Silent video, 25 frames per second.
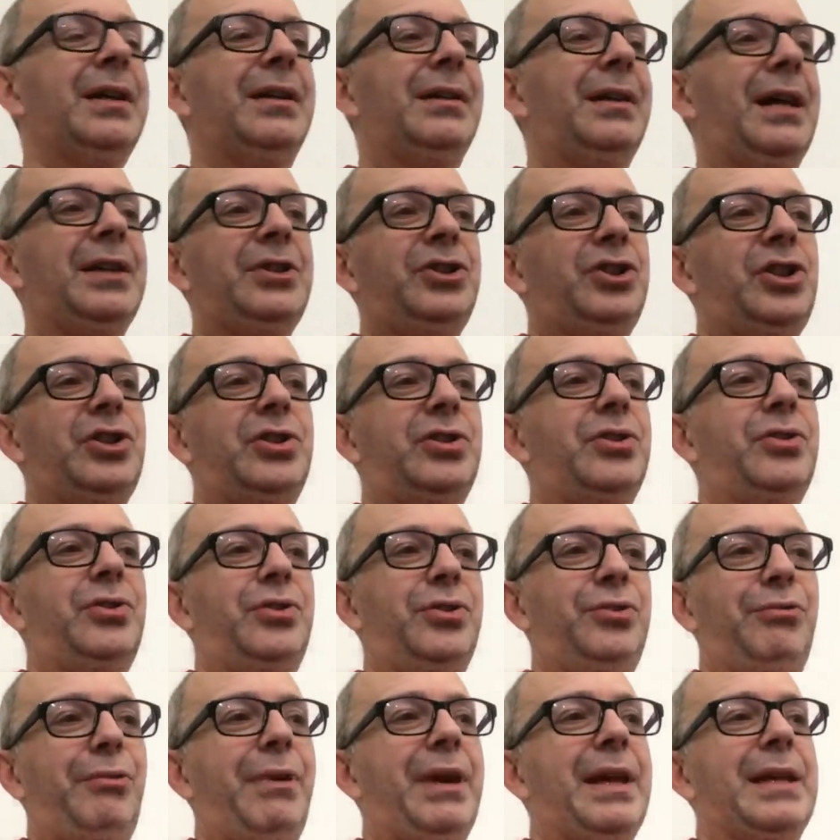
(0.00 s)
That's just the
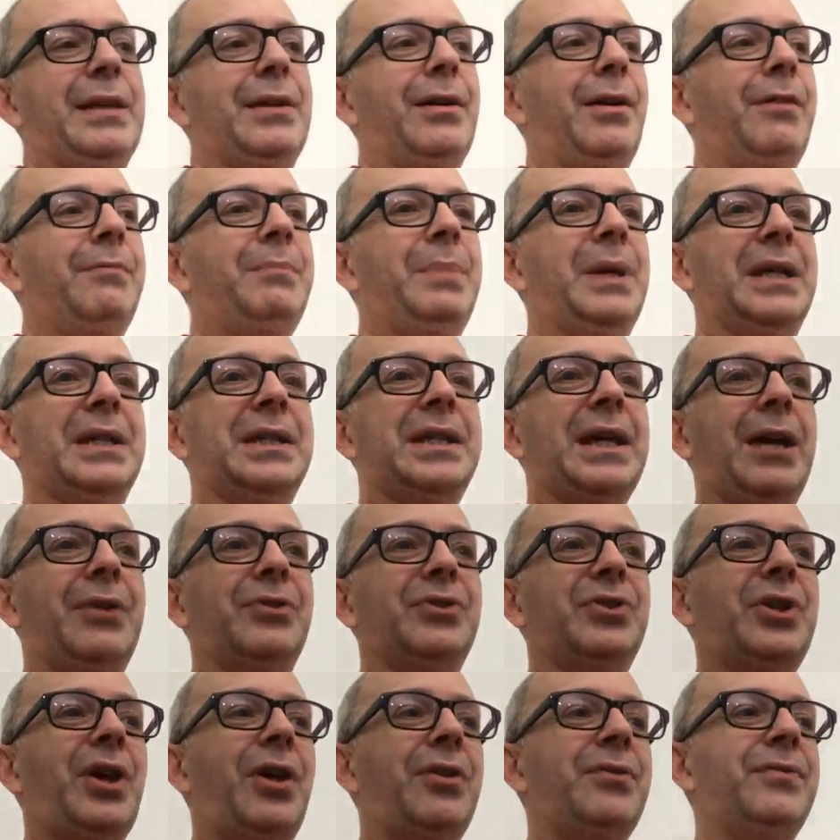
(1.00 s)
three that I picked
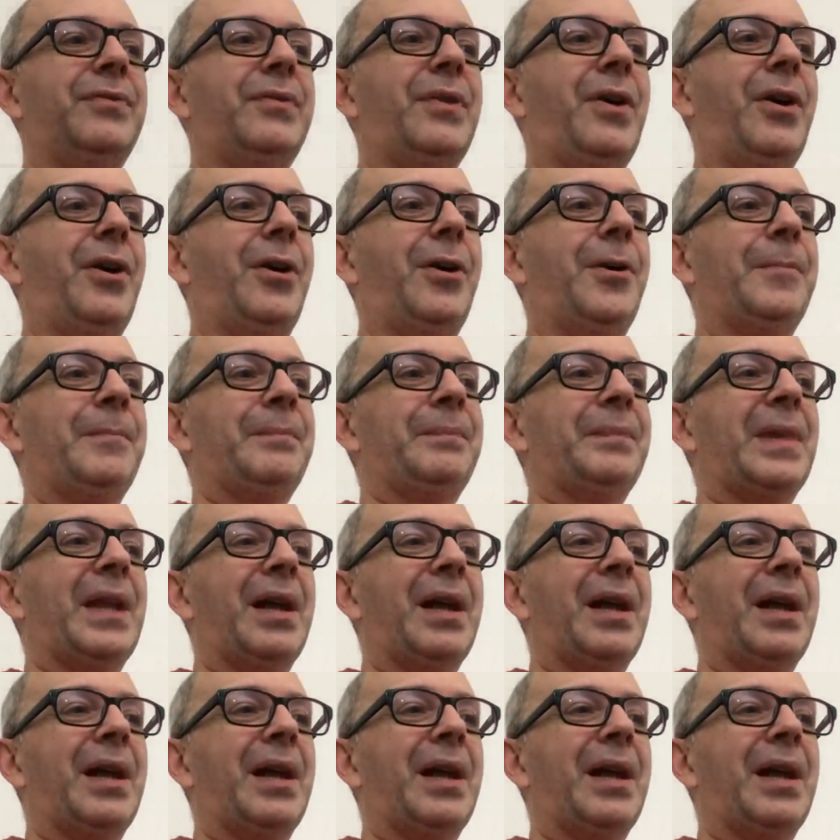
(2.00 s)
out so far.